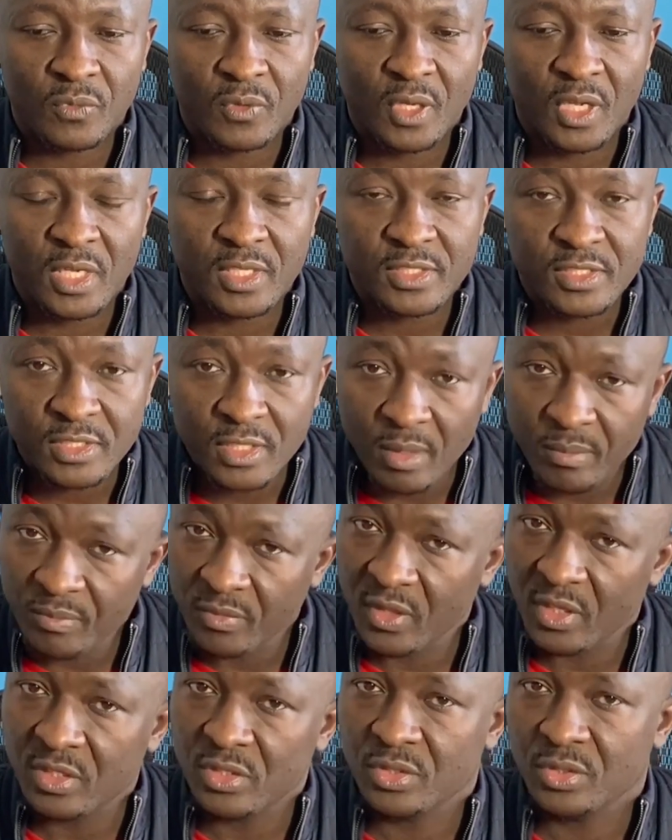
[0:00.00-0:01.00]
it's
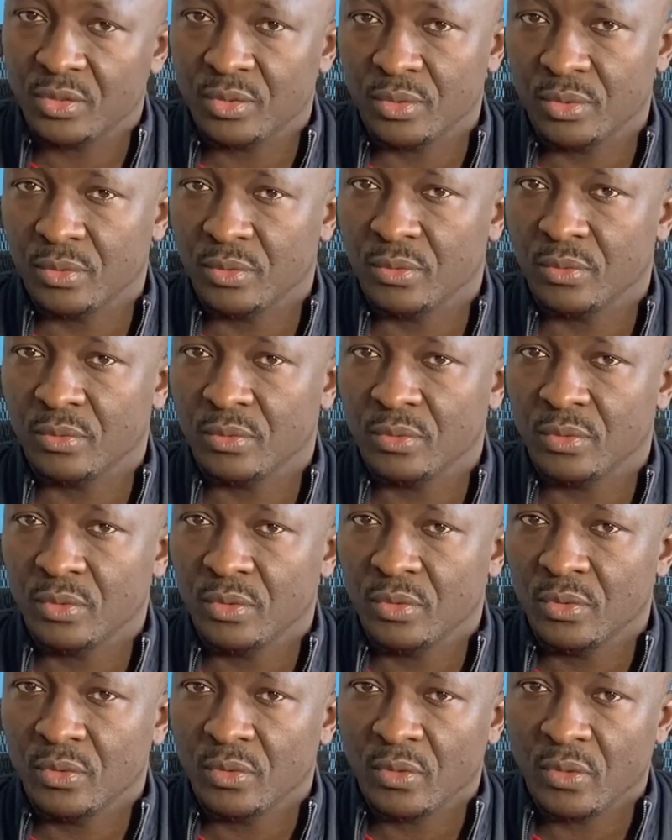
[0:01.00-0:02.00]
something to
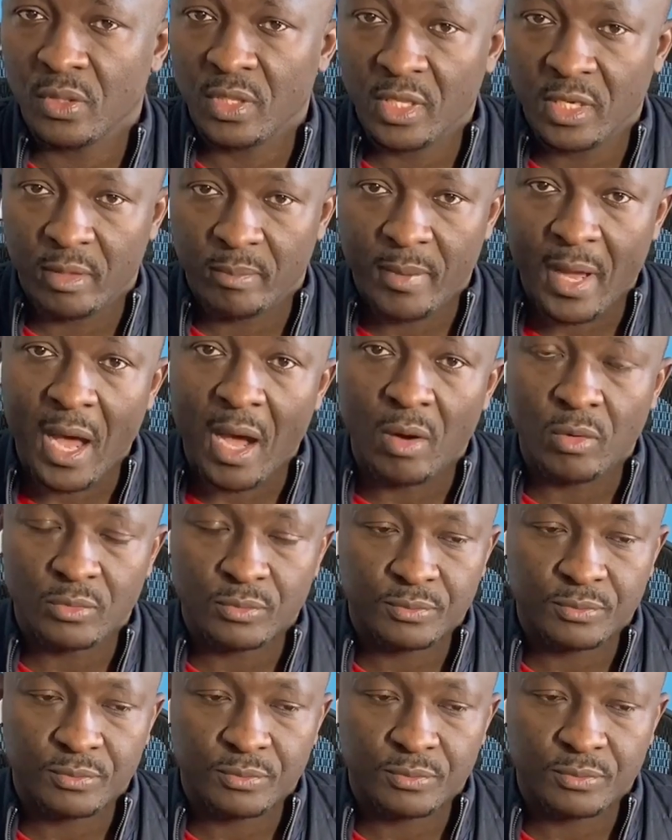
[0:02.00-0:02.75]
learn about.